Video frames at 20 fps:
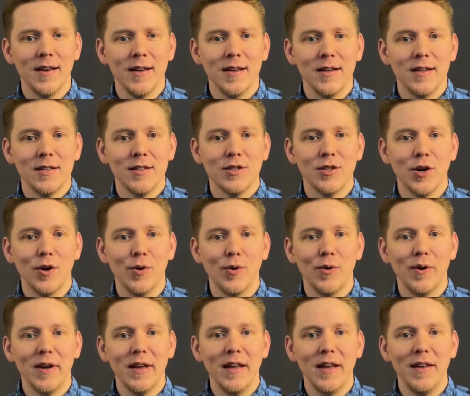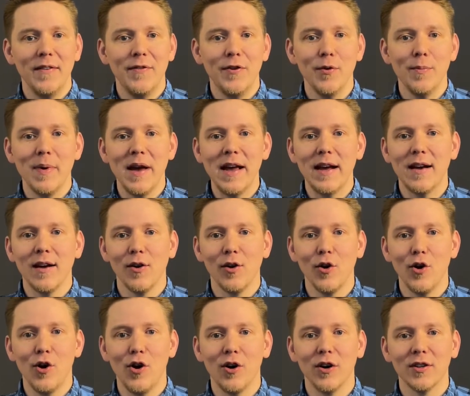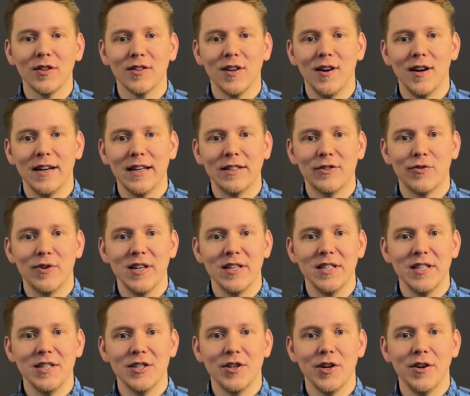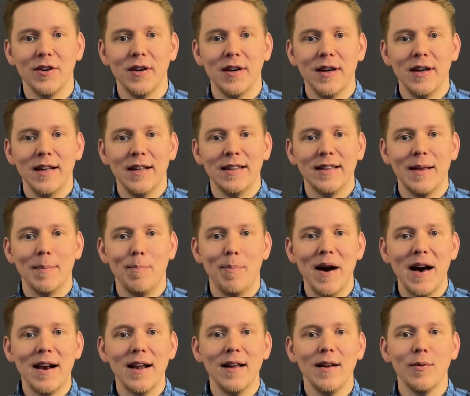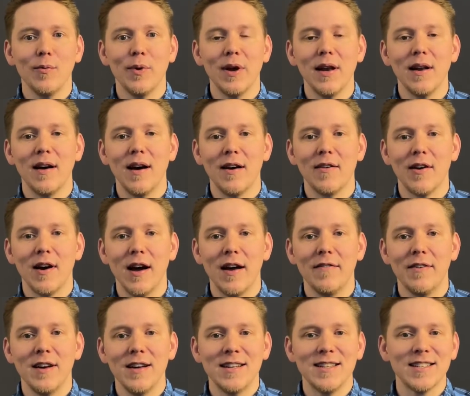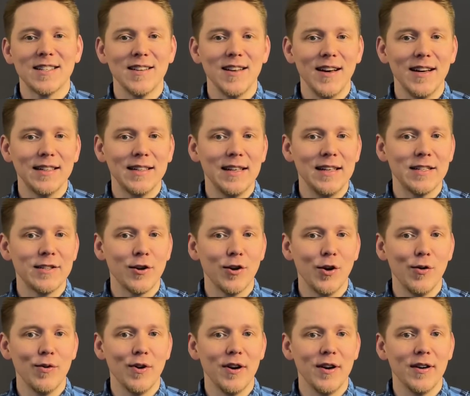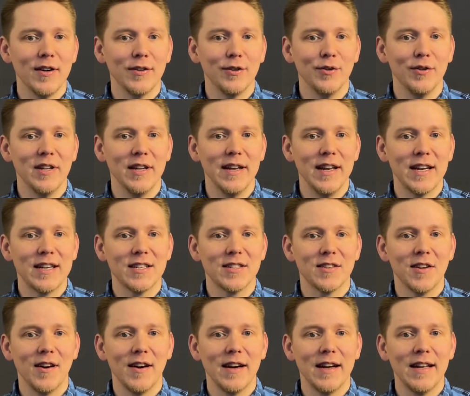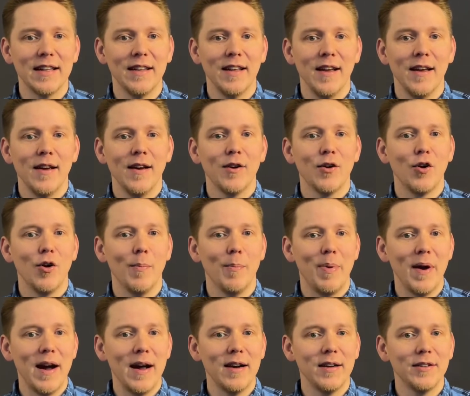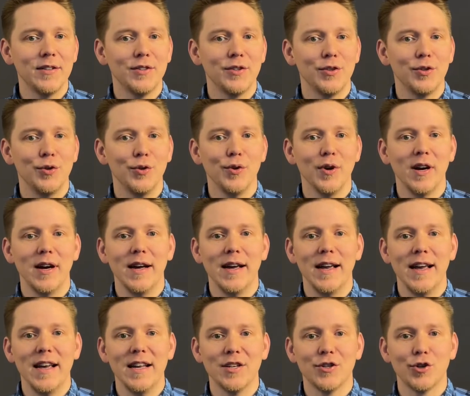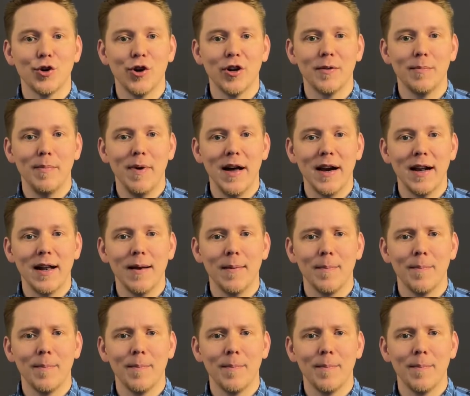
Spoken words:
So if you make a long target transition, the barrel will arrive slightly slower to the next target compared to a short barrel.